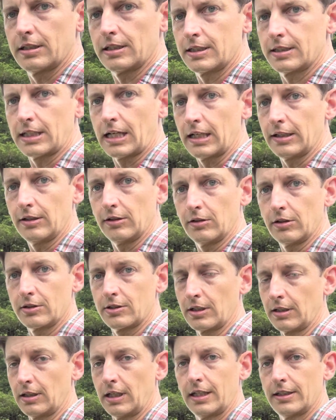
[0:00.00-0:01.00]
The side that looks
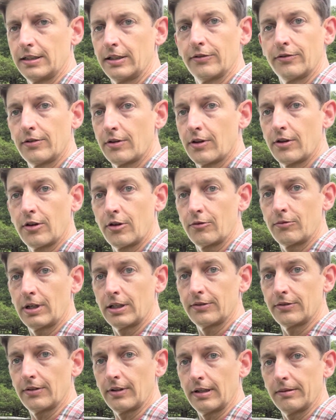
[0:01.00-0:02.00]
a lot different than the
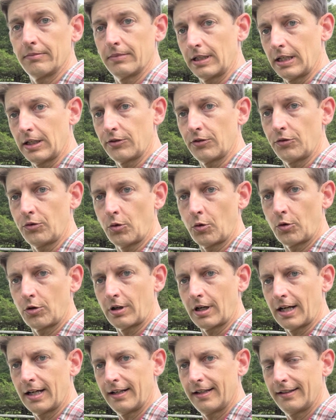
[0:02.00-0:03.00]
rest of them. It has a door
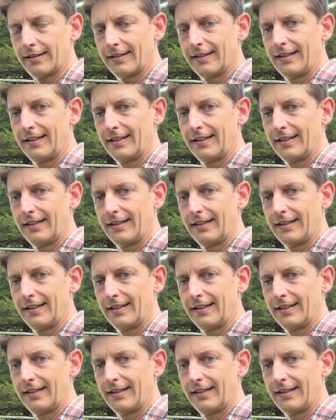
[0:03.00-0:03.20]
on it.